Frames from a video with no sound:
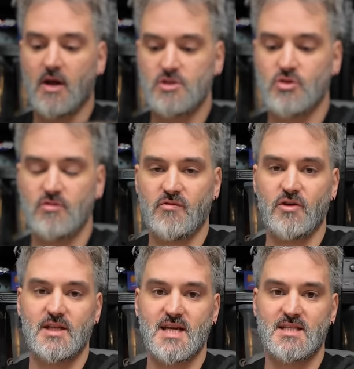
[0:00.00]
it because I couldn't
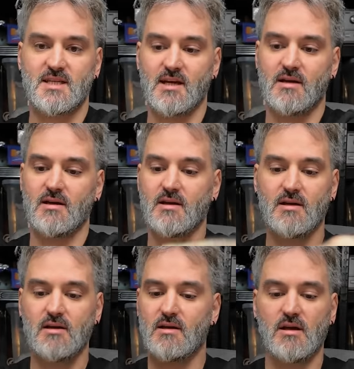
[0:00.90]
fully test it.
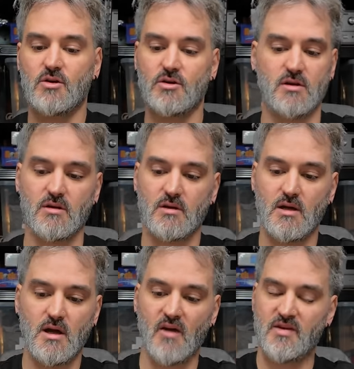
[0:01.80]
I couldn't.
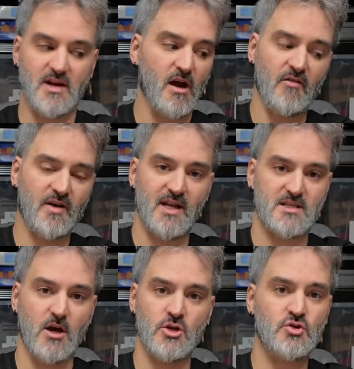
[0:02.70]
I think
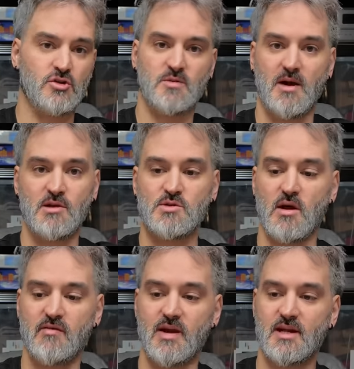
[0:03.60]
there's hundreds of pounds
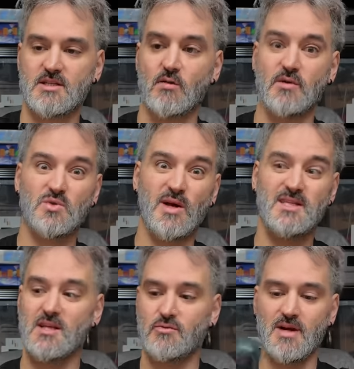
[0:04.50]
worth here. Sold for
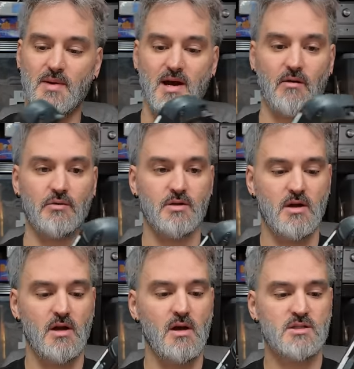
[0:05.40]
£23.
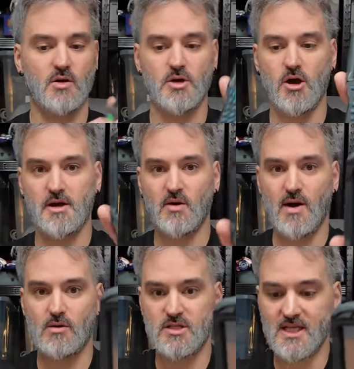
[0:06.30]
Sold a
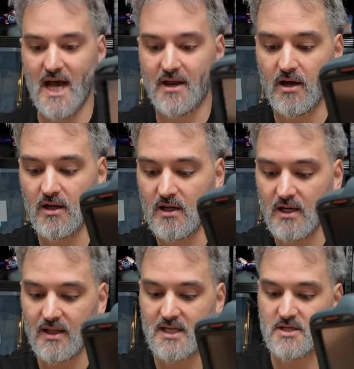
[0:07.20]
Honeywell scanner.
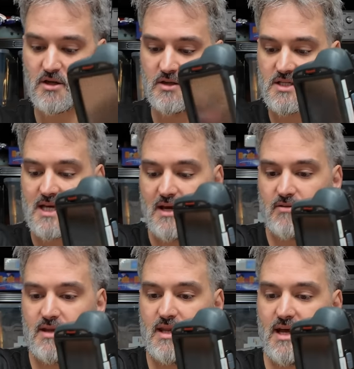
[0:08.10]
There's another
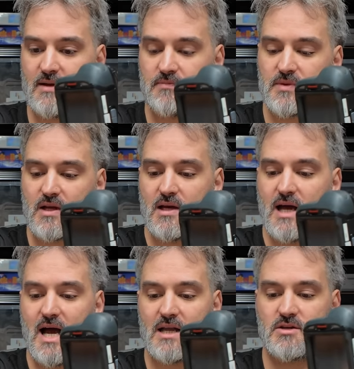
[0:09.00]
scanner in there
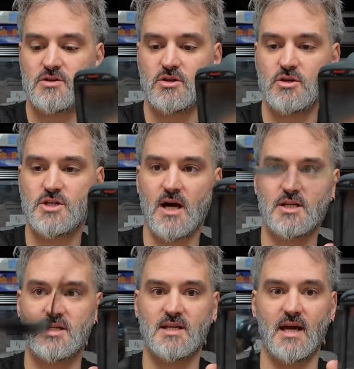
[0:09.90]
and two
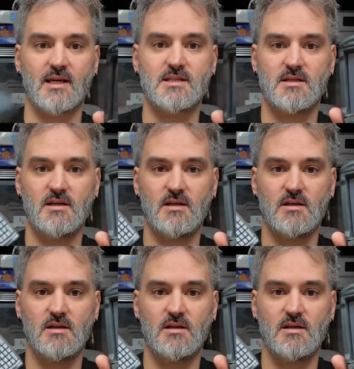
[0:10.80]
charging decks.